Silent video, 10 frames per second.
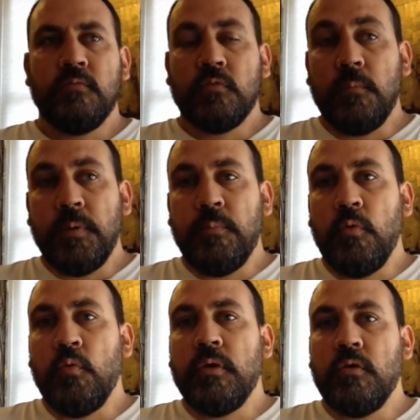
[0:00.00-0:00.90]
Some
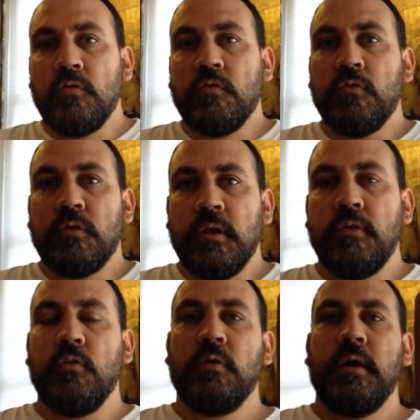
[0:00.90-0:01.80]
people will also tell
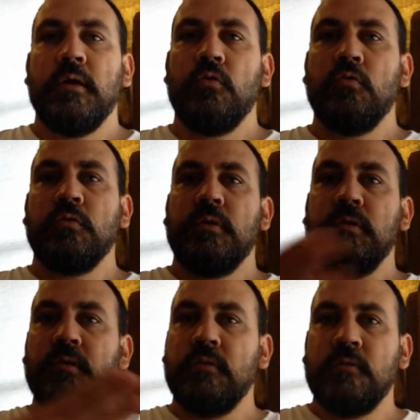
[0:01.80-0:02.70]
you, okay, look,
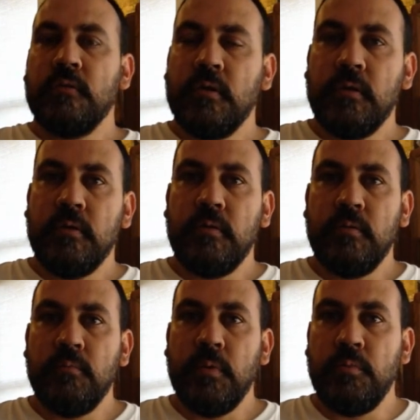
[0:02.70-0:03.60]
in this
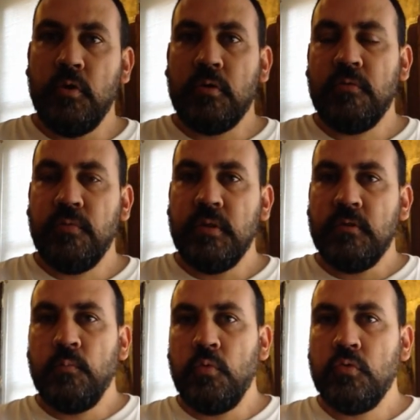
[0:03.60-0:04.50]
bibliography, in
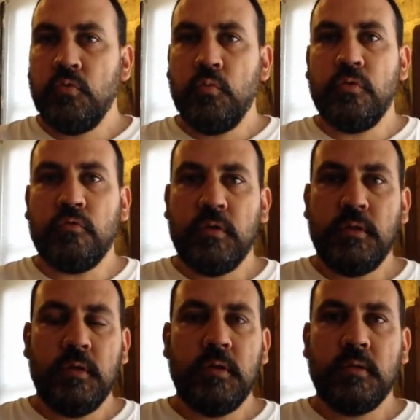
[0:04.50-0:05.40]
this book, you will read
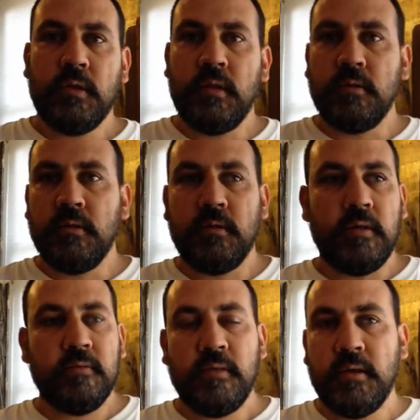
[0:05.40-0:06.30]
this, and
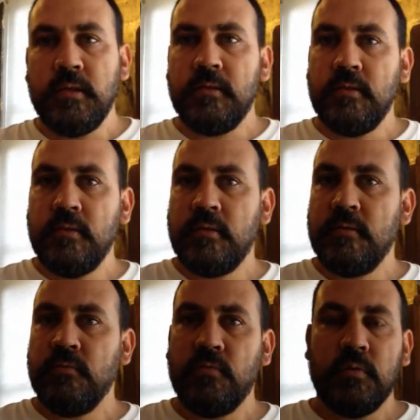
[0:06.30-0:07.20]
they say that it
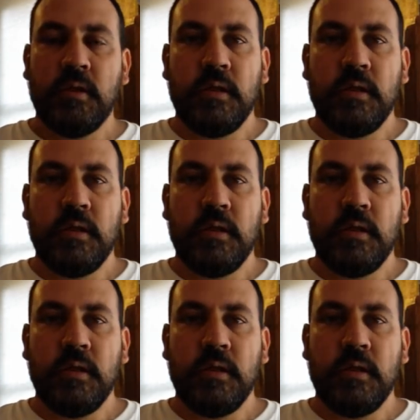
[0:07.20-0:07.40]
is from the